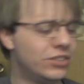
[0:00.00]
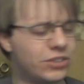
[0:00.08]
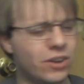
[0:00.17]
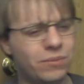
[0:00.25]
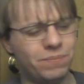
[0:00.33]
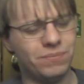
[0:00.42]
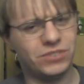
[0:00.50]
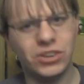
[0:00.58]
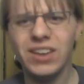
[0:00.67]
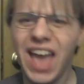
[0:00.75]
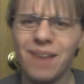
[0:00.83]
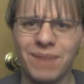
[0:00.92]
yeah,
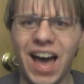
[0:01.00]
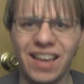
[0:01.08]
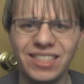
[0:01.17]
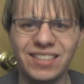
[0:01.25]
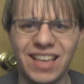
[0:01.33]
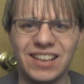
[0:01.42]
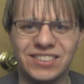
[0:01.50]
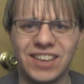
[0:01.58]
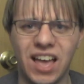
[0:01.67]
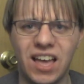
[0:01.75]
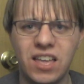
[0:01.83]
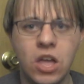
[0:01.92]
I think that's
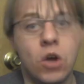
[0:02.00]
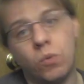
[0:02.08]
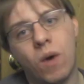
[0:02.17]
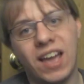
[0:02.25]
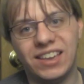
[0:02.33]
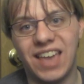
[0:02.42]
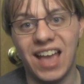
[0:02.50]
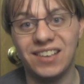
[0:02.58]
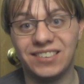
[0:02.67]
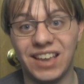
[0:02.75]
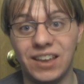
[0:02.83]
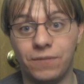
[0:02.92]
why I
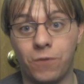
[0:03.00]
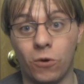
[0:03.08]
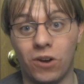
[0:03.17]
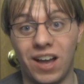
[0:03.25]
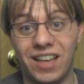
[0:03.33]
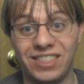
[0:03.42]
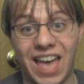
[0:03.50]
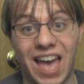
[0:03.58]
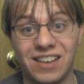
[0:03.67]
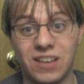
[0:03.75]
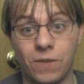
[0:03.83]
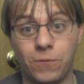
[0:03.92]
can't say for
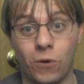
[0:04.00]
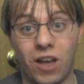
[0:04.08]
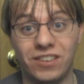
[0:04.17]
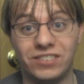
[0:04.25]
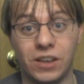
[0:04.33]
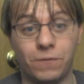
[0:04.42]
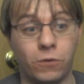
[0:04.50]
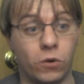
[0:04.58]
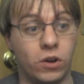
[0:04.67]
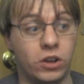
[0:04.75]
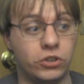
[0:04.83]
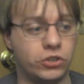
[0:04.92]
that for Hunt
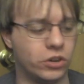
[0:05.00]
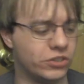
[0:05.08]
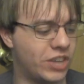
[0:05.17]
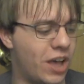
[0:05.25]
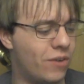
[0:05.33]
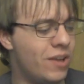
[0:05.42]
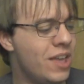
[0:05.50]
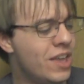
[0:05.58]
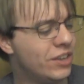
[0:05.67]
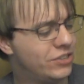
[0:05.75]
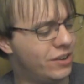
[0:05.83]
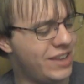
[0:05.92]
for sure, so
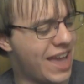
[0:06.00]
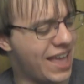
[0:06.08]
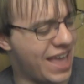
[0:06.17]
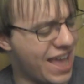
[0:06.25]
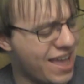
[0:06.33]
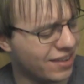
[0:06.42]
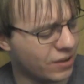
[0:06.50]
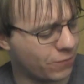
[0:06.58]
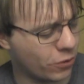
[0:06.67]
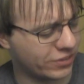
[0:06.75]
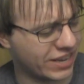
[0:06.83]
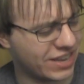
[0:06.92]
yeah. And of
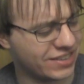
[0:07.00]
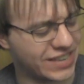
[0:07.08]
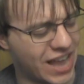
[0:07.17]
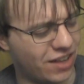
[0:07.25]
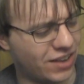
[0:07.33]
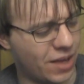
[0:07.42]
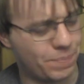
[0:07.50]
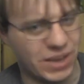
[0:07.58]
course I can tell